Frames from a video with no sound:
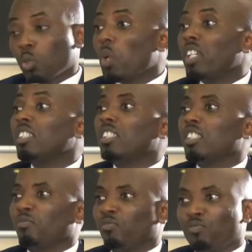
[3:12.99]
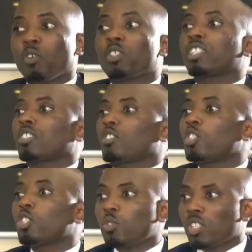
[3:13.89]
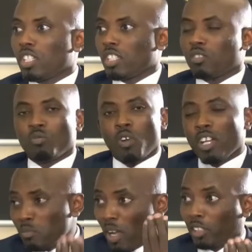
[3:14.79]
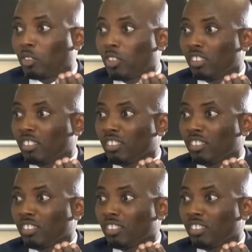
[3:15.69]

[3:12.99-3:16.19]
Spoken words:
20, 40 students, one person,